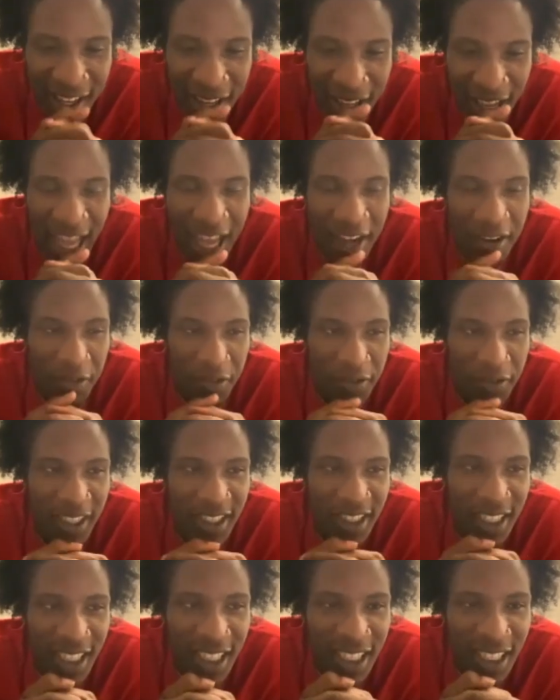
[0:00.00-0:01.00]
out of
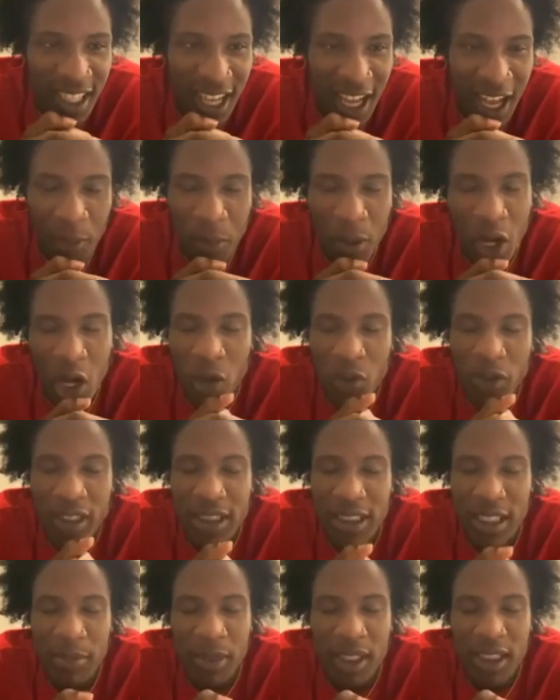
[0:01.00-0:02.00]
50, I'm gonna always
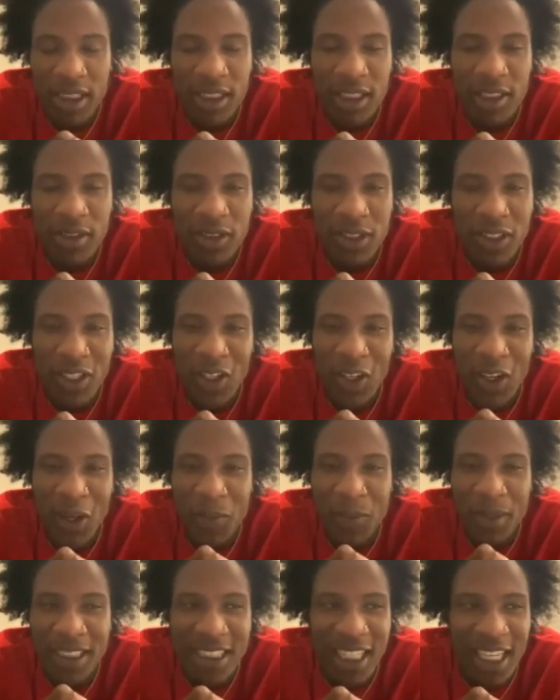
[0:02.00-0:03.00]
say myself. So I'm
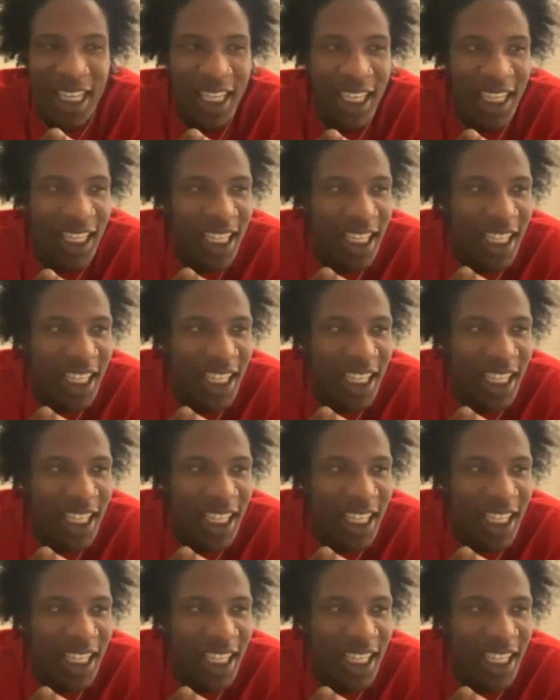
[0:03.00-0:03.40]
gonna say